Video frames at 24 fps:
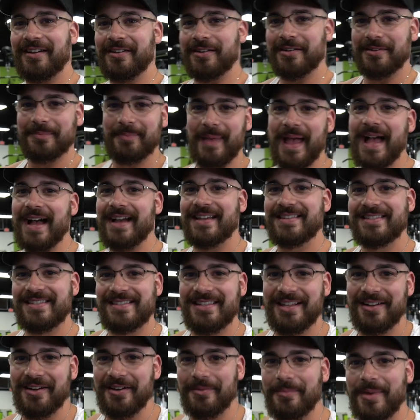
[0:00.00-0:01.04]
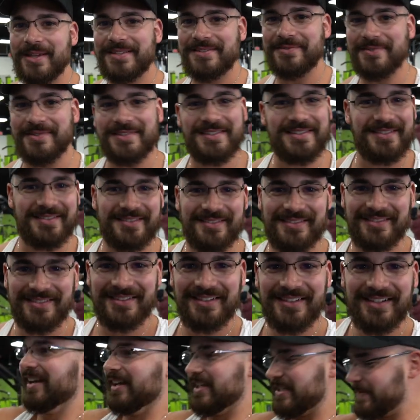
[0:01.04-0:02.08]
our backs and our muscles.
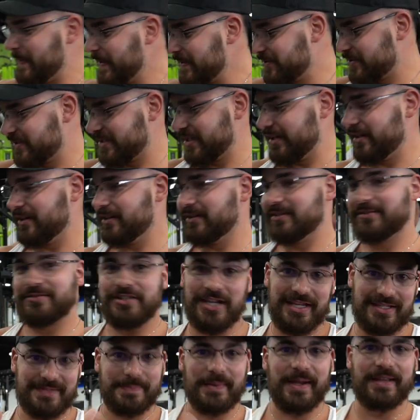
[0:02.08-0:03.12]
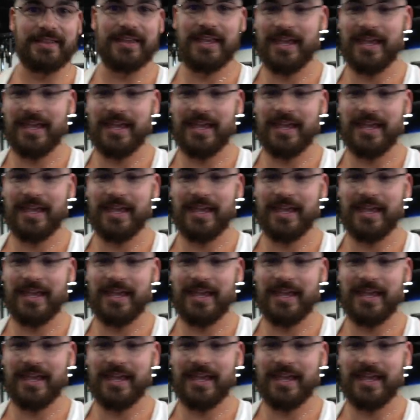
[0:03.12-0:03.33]
Spencer's here. Jake's behind the